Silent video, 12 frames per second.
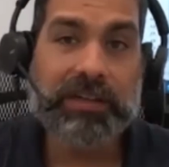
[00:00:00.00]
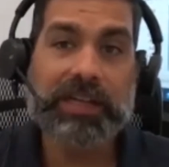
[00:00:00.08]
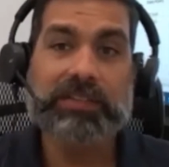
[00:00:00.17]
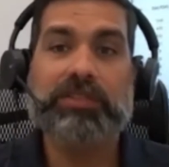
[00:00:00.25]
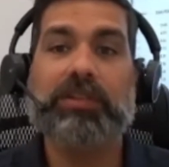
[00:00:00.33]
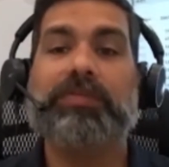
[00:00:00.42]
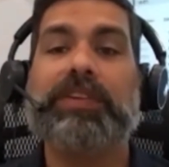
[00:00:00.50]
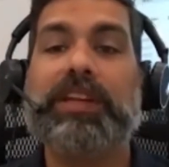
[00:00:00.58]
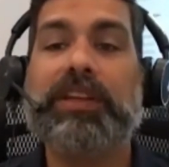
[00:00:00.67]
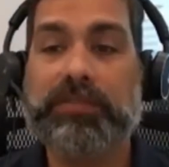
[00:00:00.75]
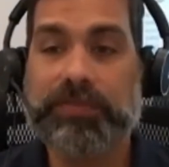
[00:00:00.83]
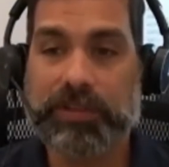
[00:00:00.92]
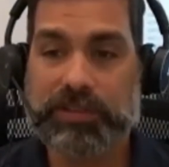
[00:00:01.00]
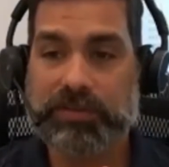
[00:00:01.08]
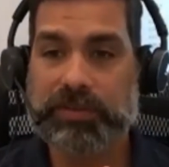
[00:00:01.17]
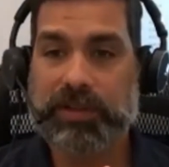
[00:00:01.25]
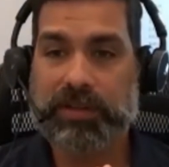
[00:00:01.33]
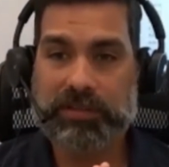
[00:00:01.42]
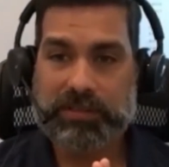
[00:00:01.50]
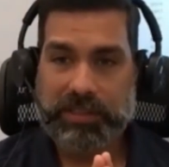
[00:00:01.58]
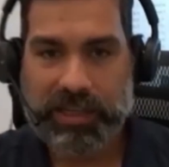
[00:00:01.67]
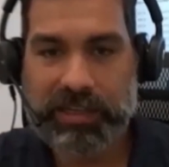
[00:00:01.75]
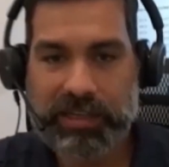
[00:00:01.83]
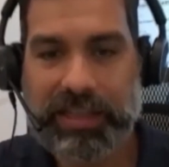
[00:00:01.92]
Okay, so a video, first of all,
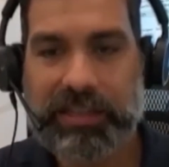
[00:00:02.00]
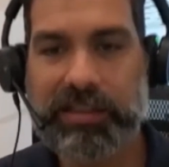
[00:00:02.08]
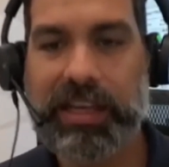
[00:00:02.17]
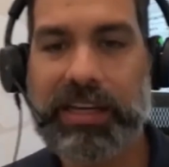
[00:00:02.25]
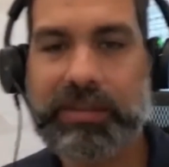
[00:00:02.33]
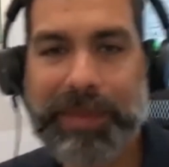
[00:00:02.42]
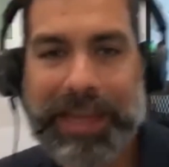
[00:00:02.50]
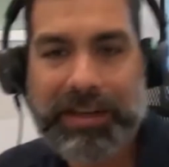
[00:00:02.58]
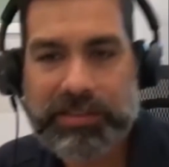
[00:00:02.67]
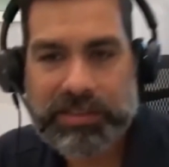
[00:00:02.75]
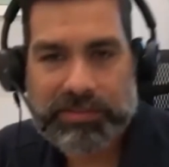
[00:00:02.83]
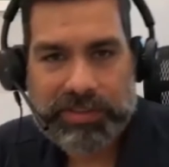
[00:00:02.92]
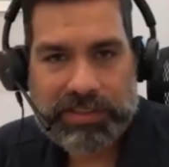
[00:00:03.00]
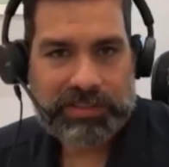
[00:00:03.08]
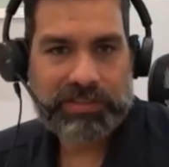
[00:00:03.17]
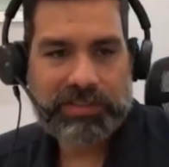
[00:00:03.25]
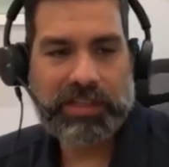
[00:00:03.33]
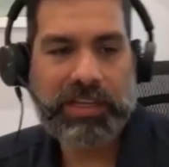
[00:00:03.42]
and it matters if it's